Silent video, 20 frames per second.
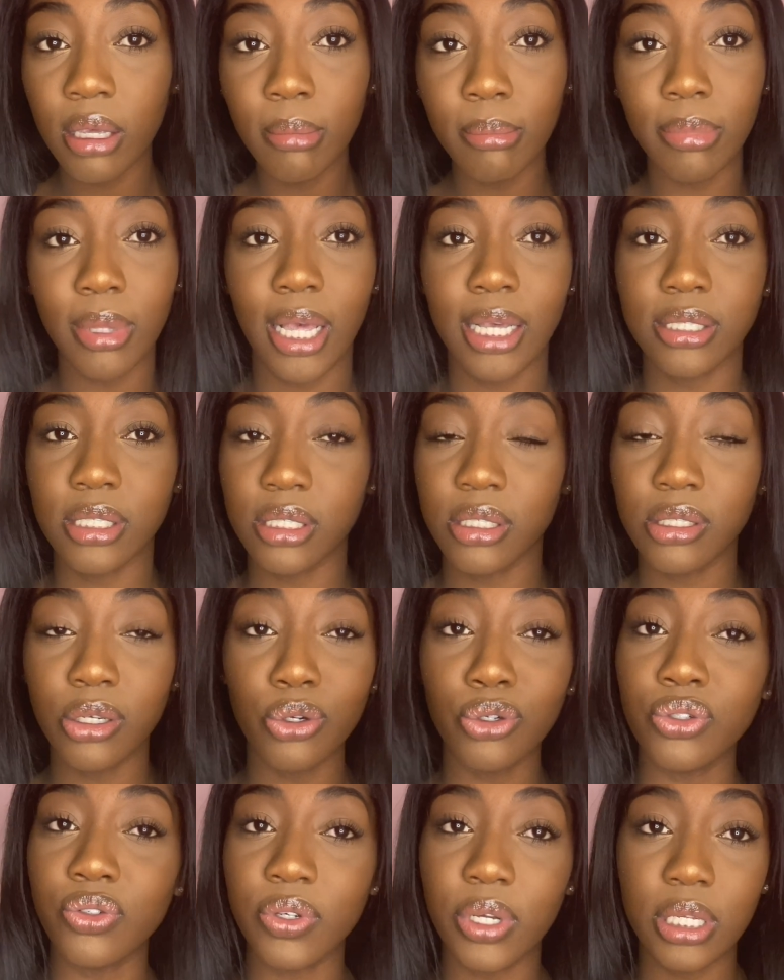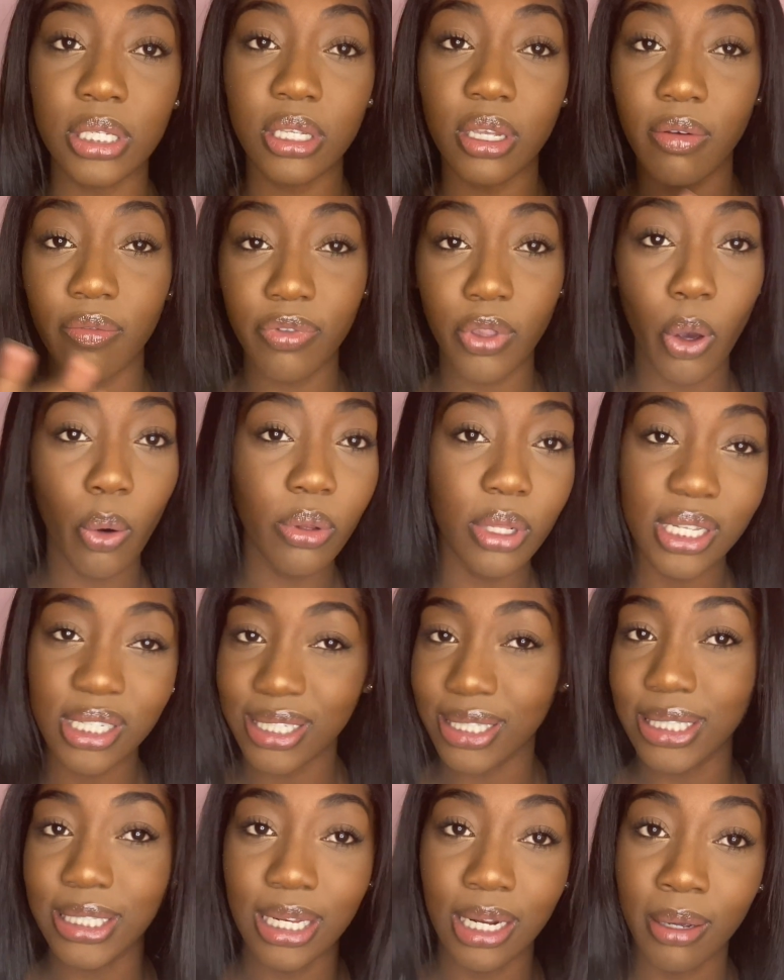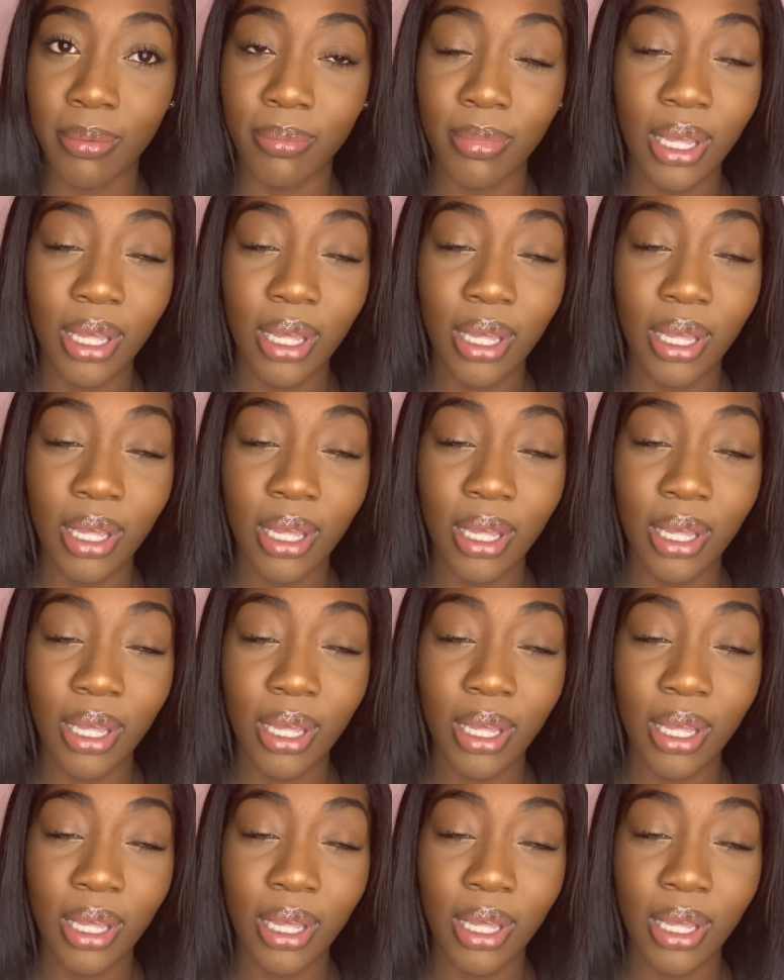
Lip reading: plastic surgery and stuff. Don't listen to them.